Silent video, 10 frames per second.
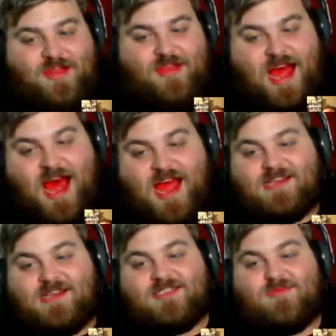the
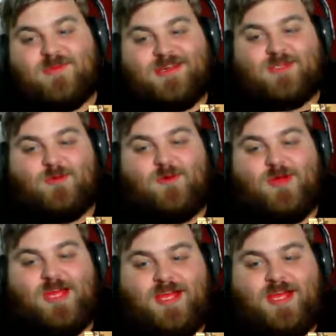Titans because
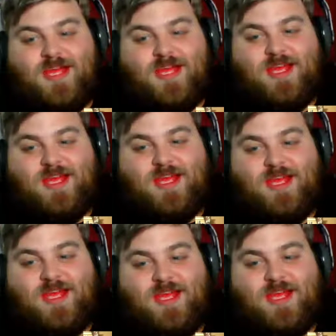we have